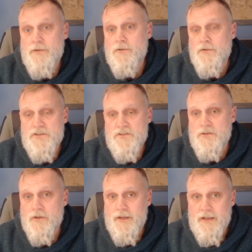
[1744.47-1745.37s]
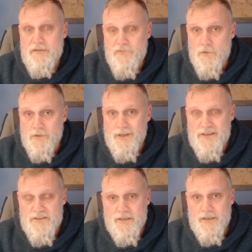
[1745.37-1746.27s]
you're still looking at a 4 or less
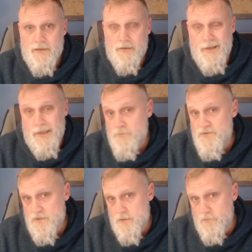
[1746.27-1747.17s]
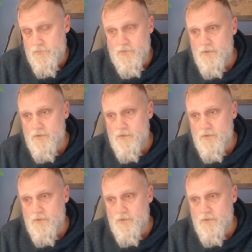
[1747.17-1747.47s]
to get a result,